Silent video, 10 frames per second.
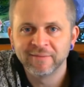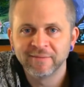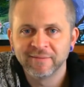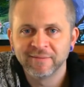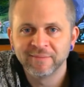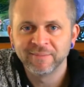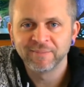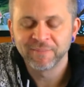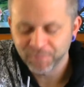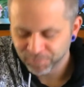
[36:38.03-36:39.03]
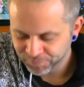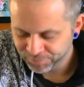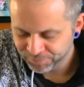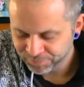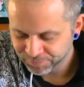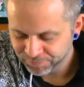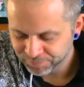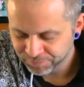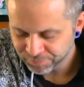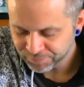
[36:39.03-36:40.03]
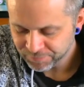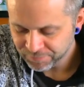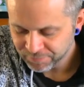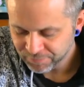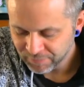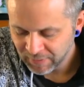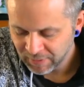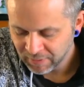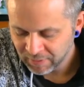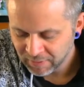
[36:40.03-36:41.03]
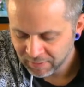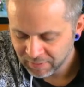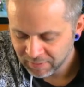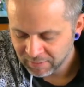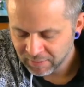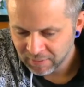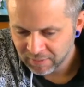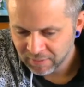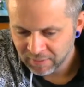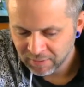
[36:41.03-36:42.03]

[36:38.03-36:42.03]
Nobody speaks.